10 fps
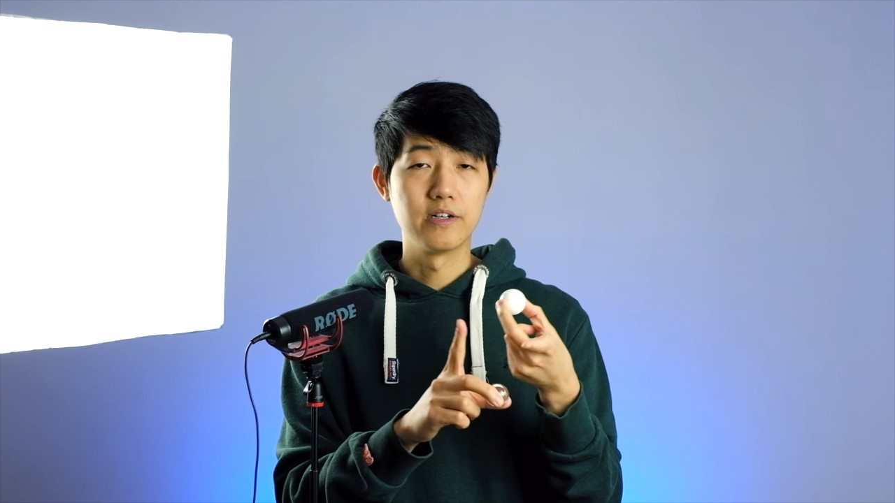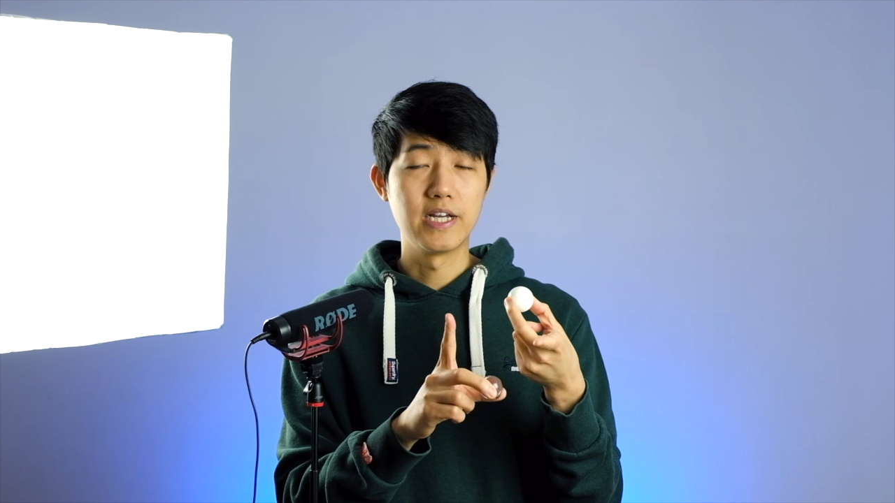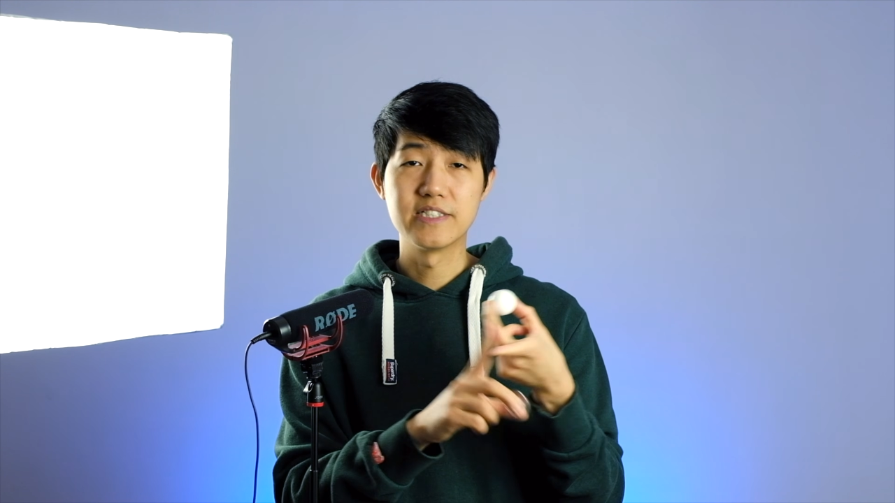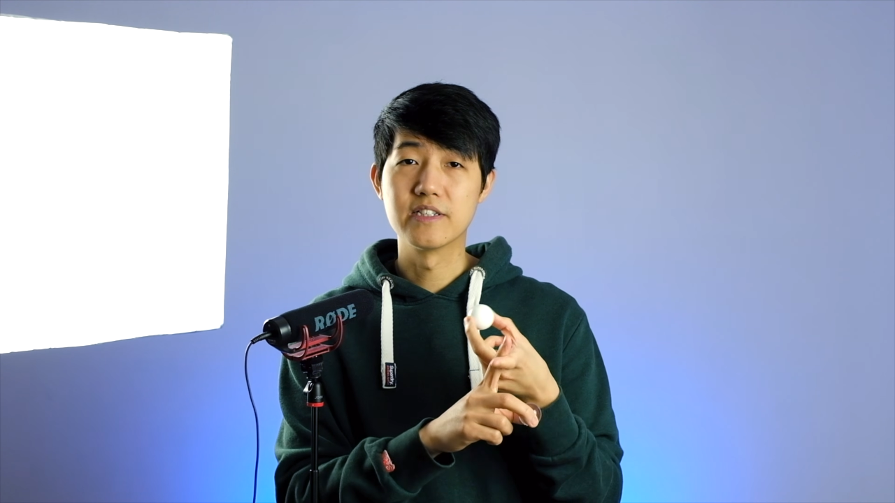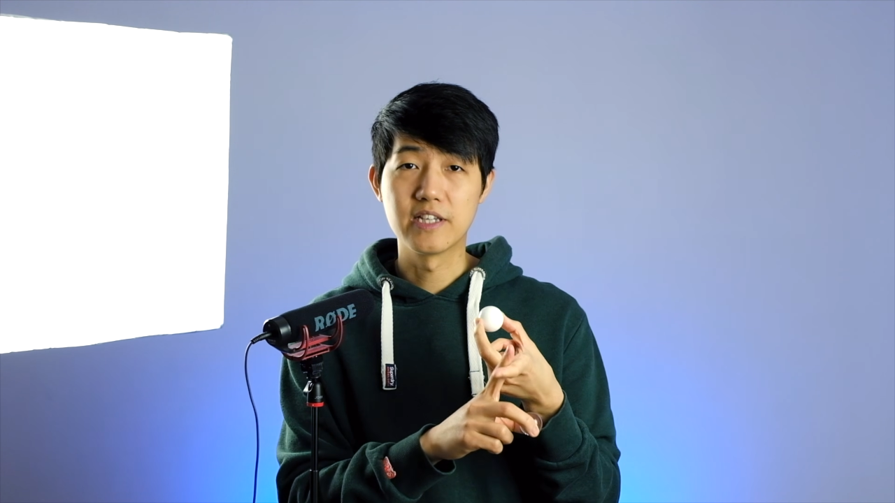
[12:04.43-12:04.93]

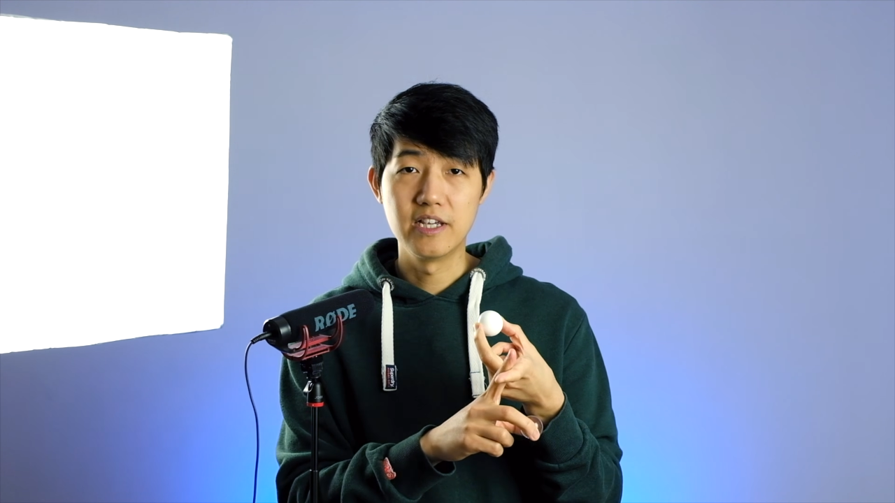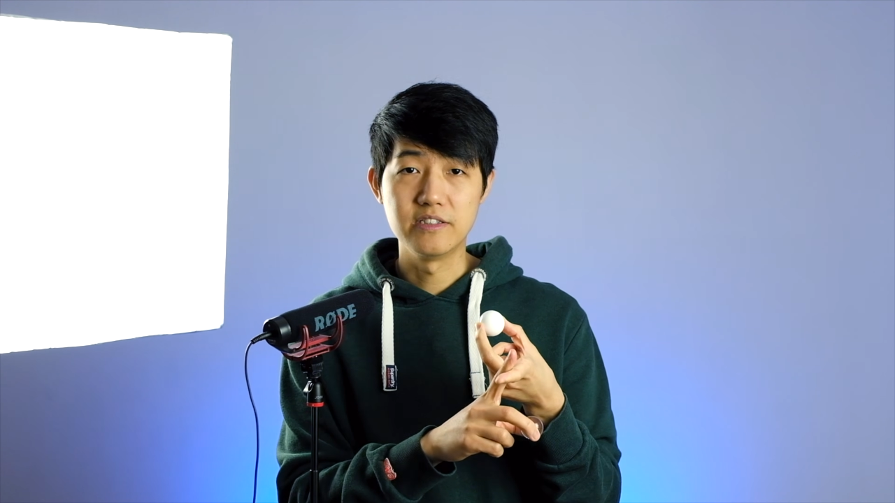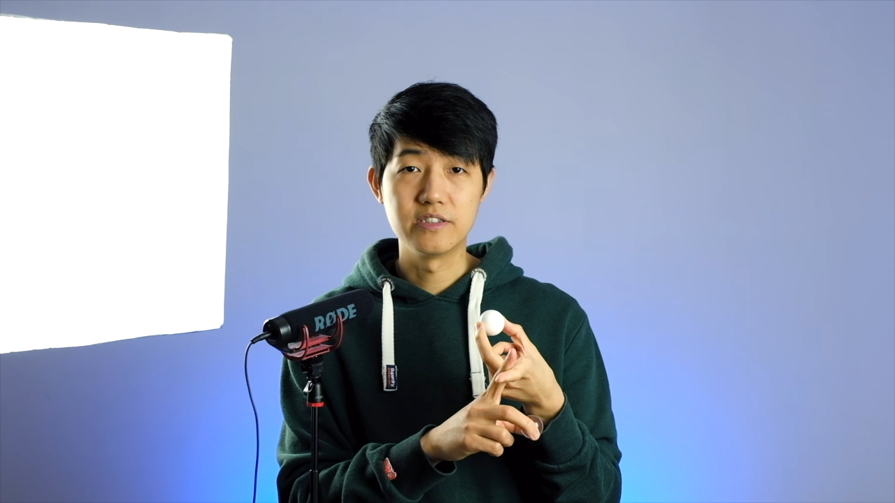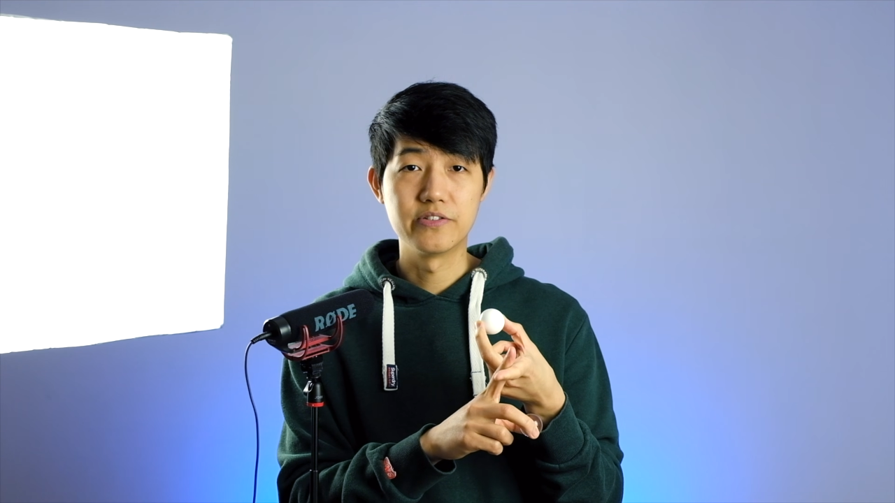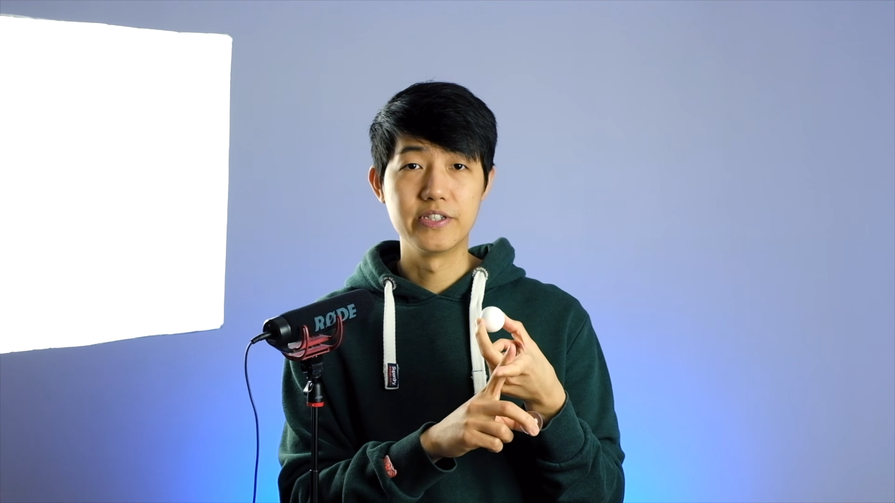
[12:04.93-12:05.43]
SNK
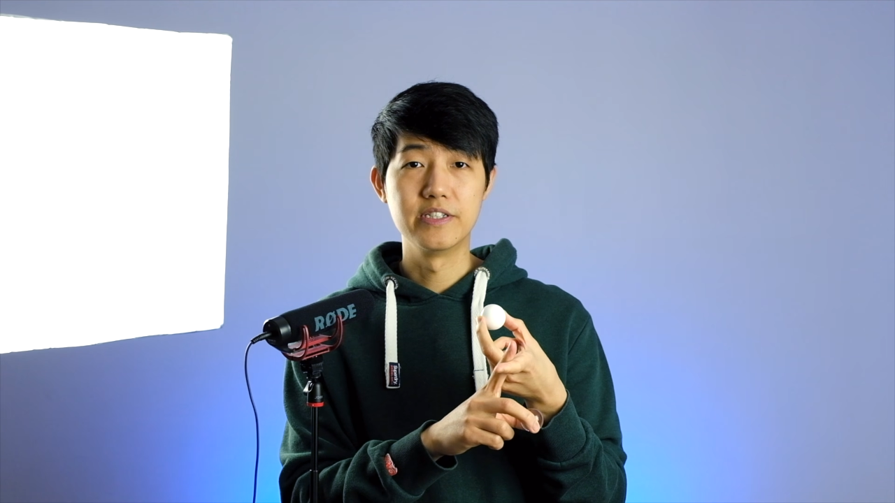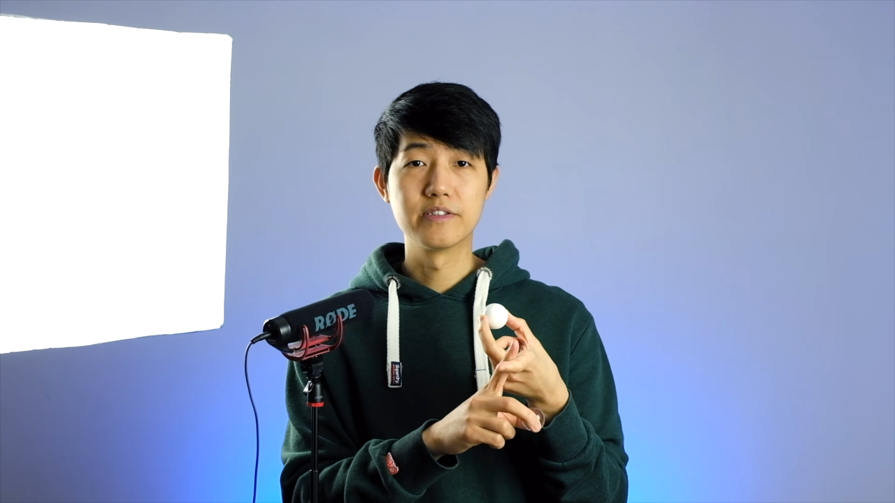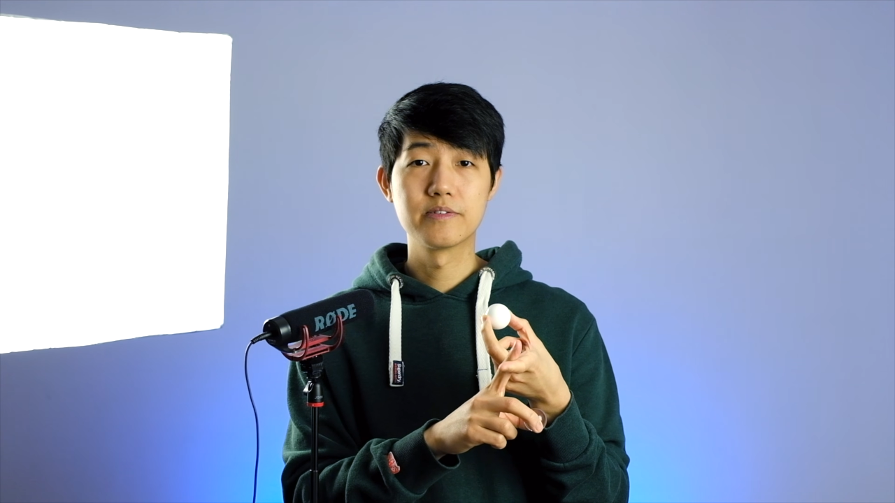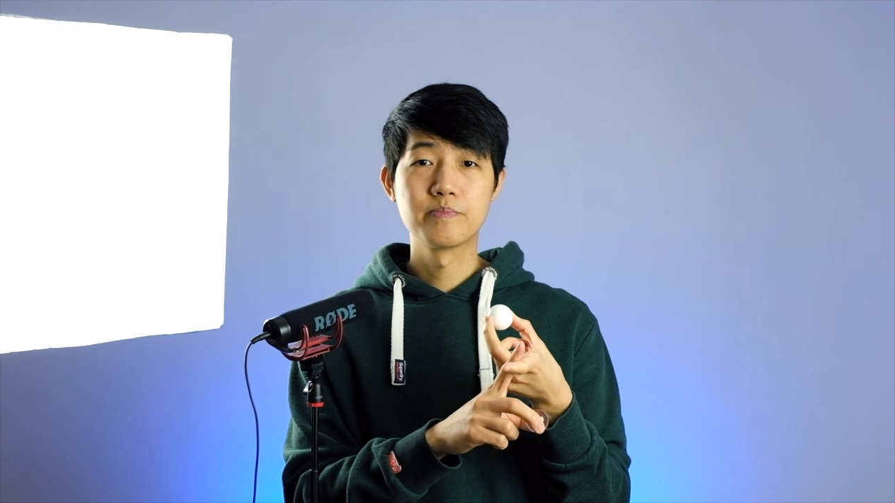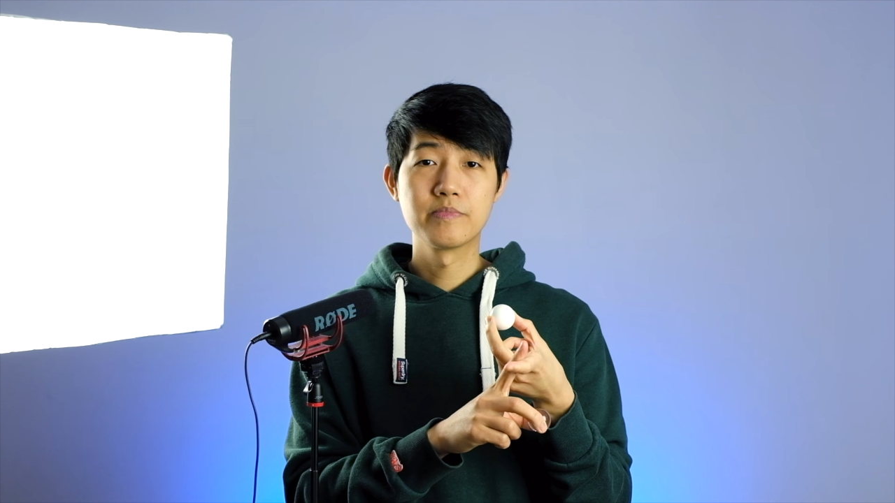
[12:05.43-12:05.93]

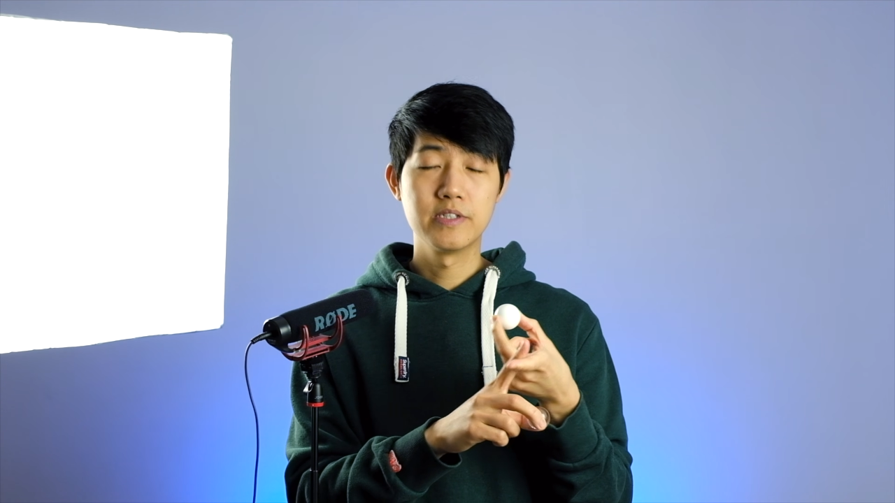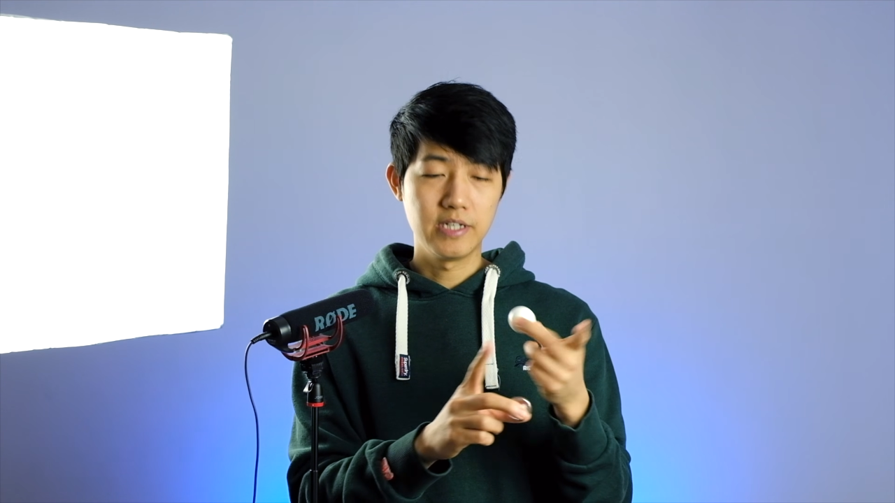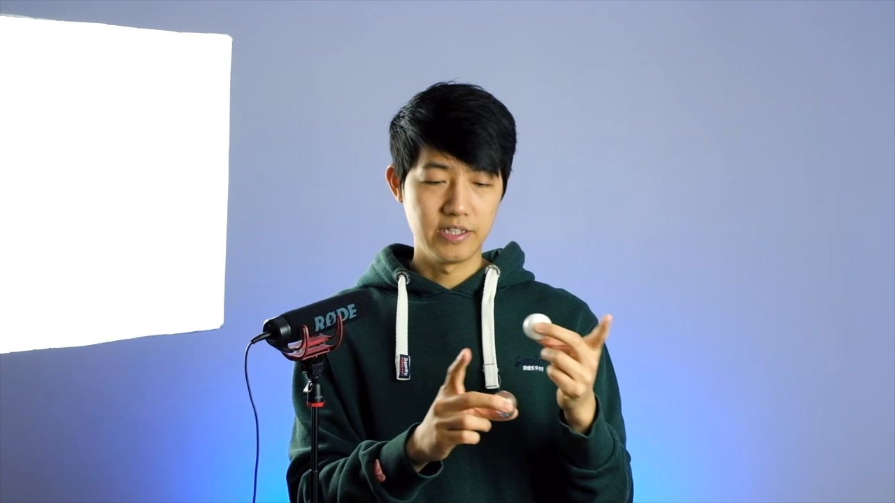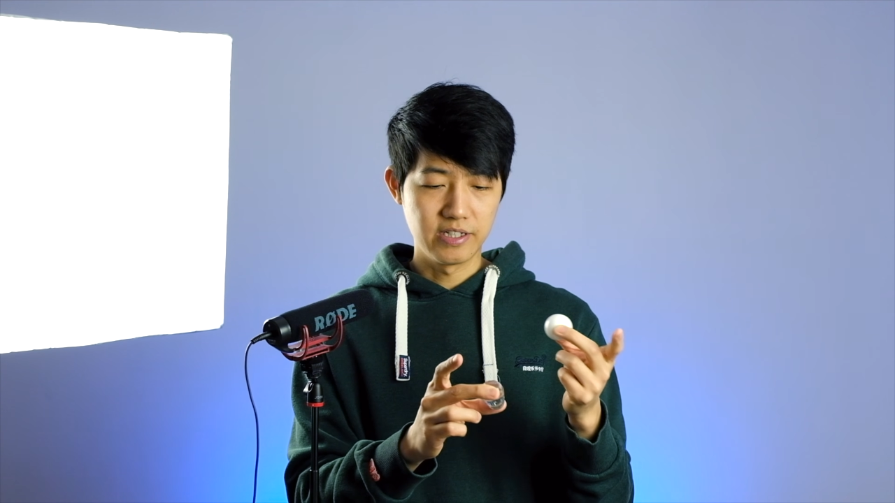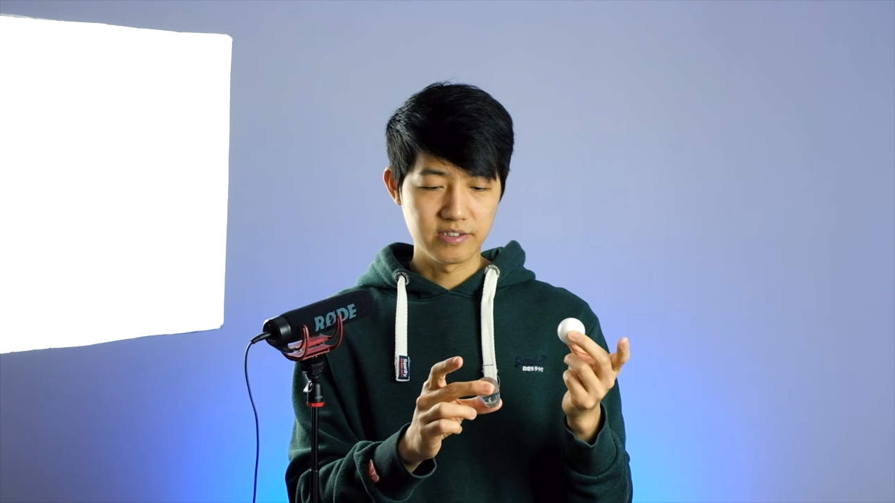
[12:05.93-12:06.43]
series,
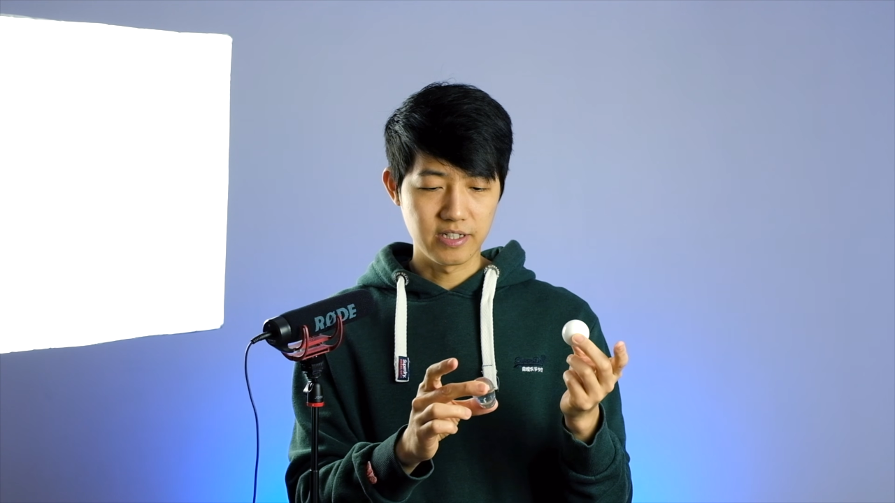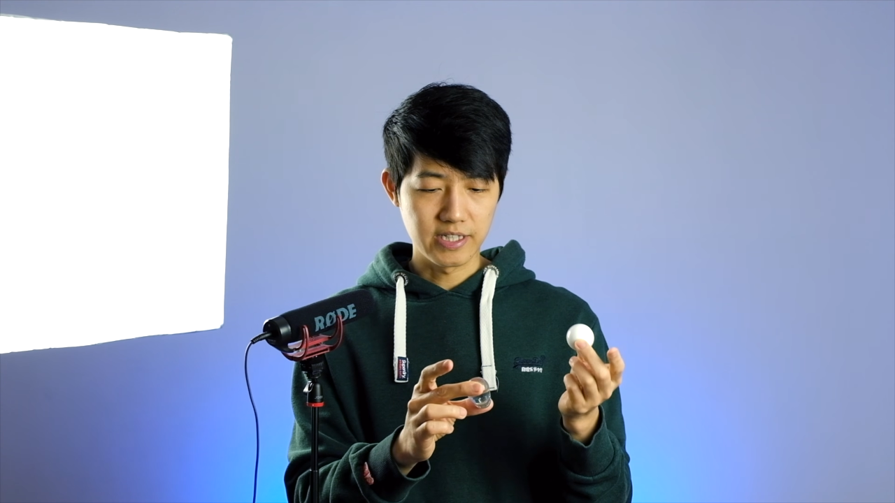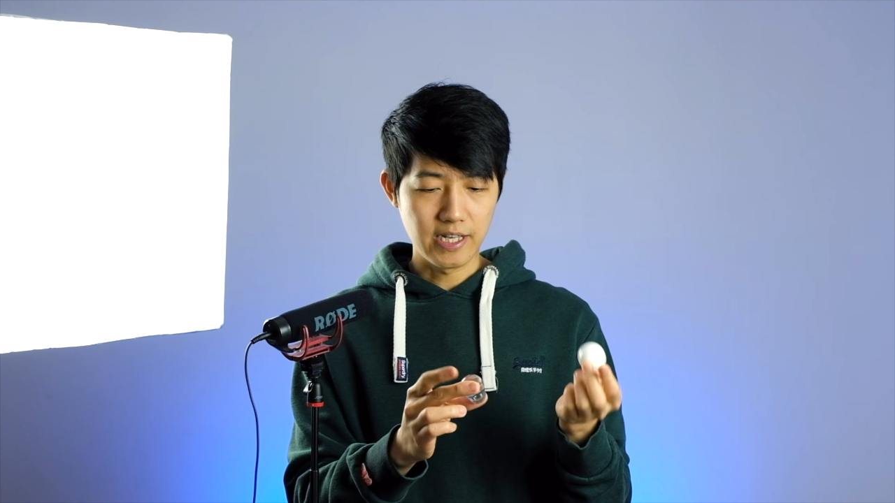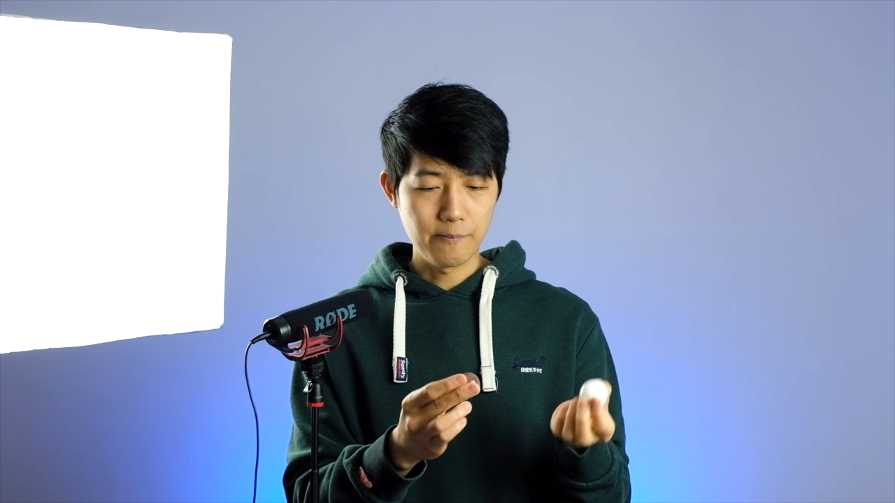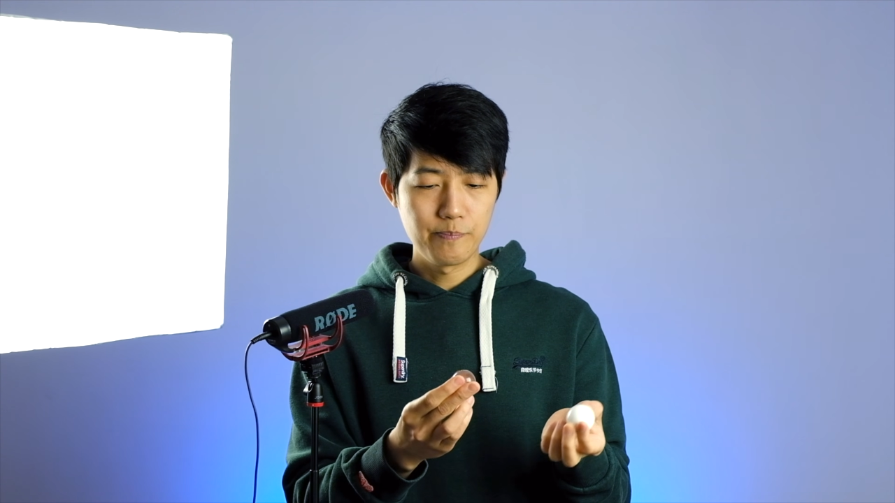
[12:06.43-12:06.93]
and things like that.